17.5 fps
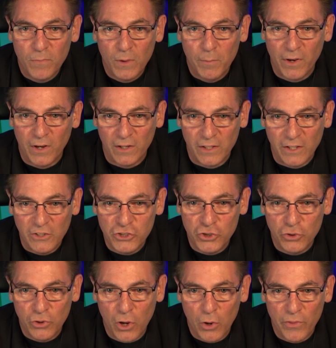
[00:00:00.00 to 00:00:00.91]
but at
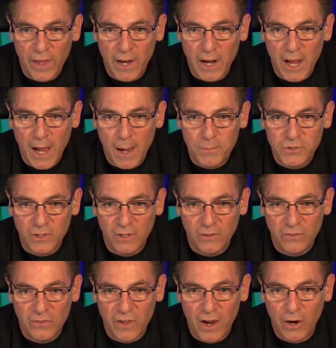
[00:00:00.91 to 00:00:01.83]
least you know that option
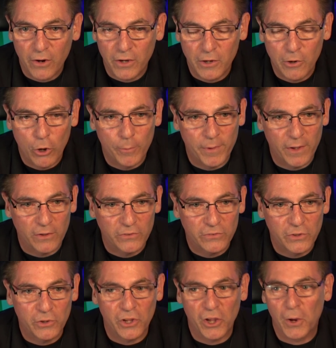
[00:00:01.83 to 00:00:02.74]
is there in OBS
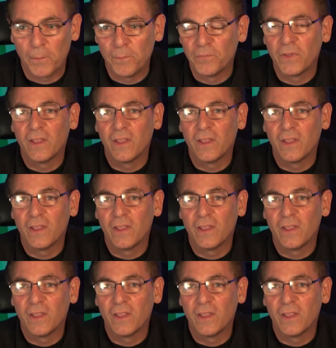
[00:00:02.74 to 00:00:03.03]
Studio.